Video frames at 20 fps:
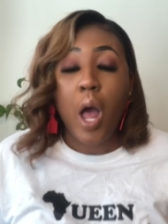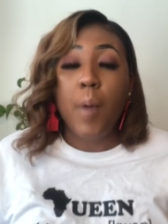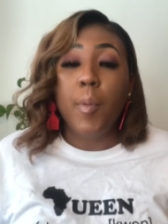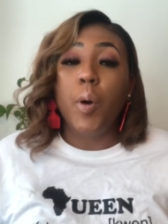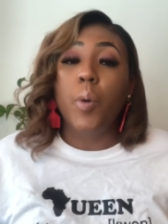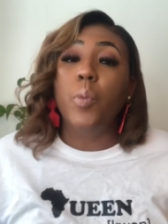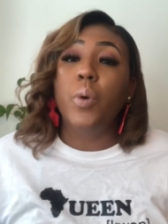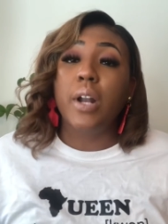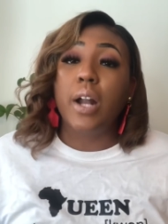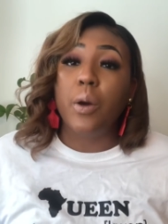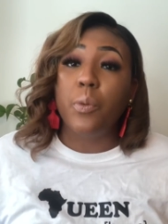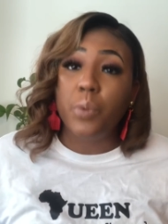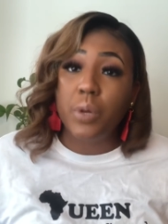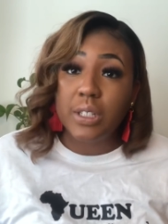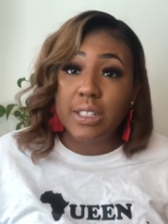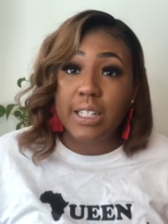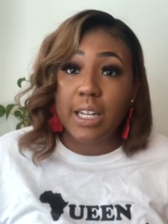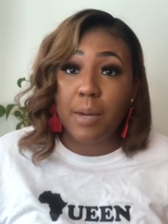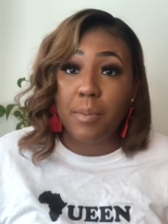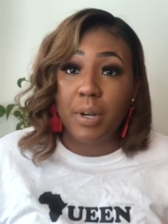But what I will
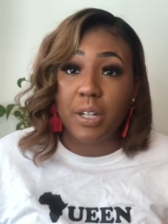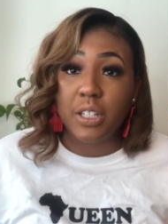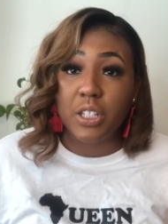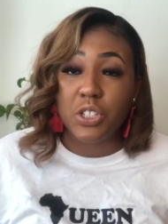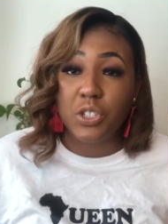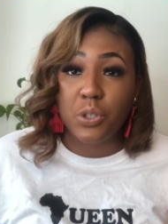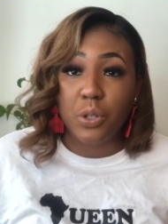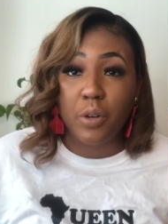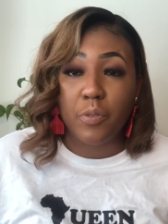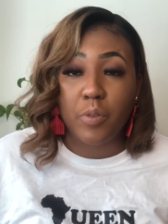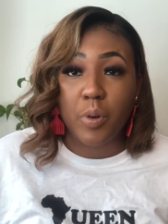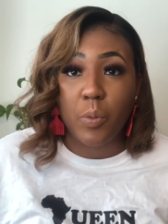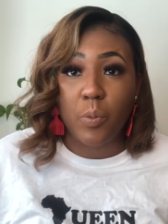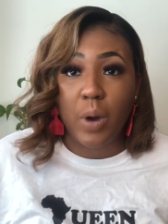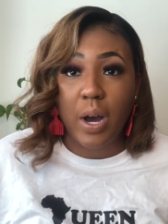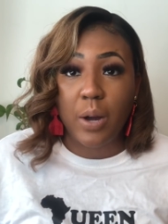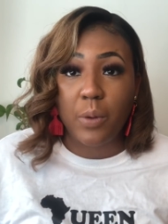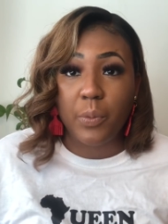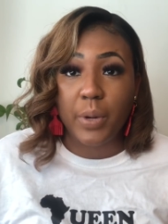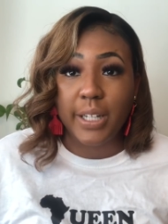say about this unit from
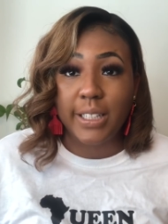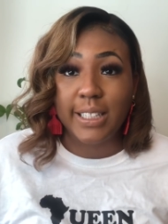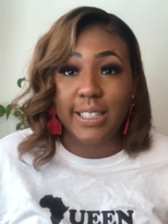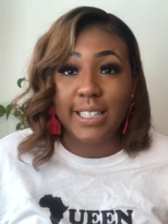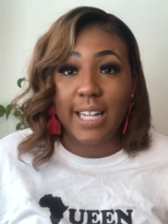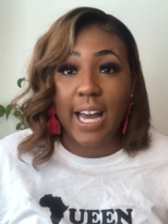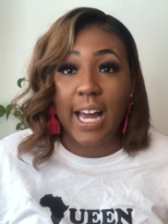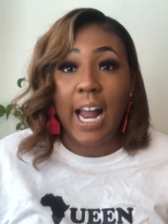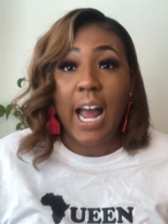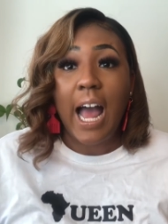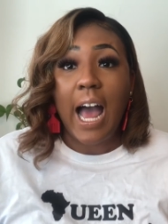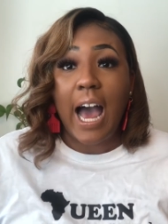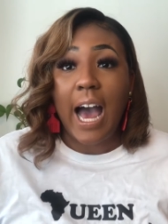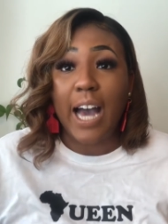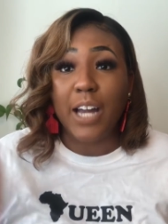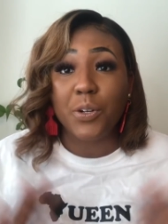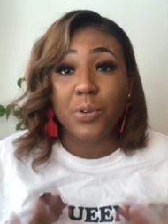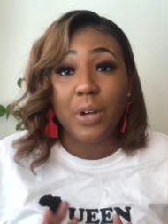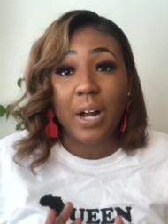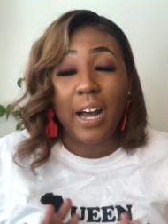Ywigs is that
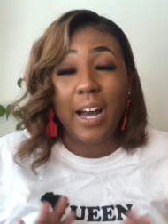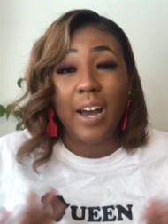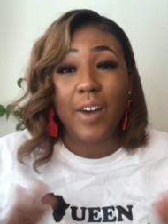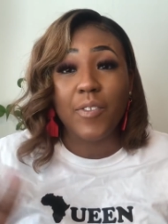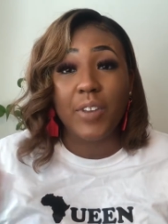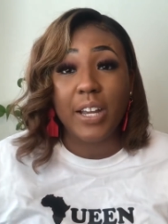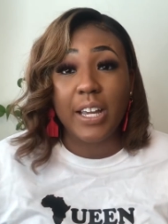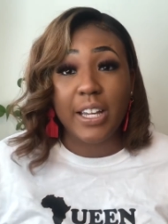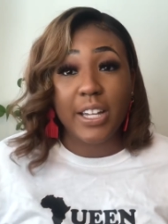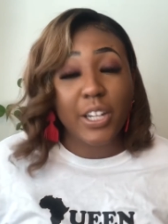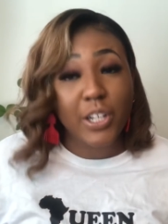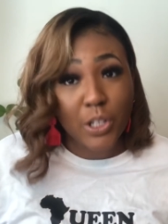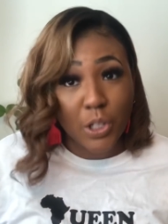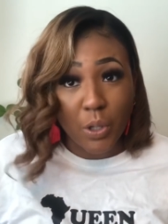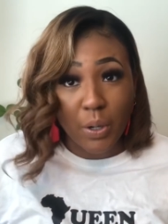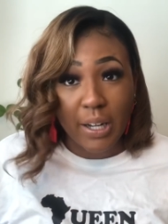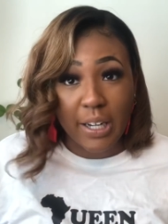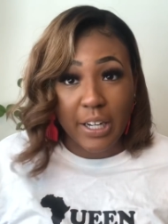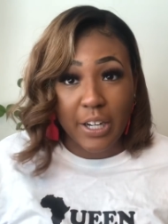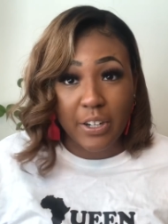I do not have any
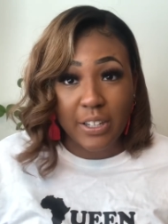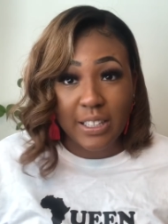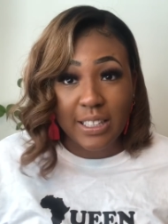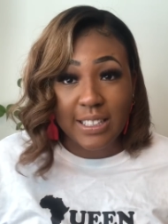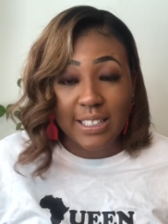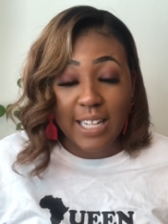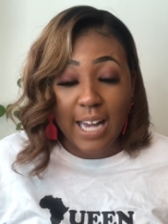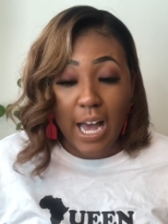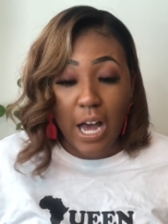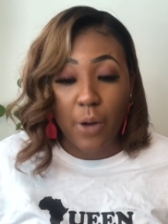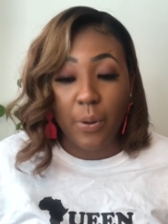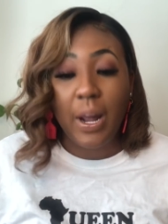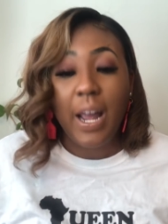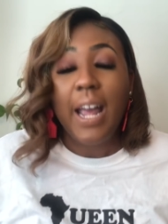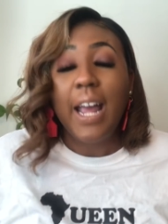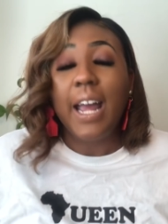glue adhering this down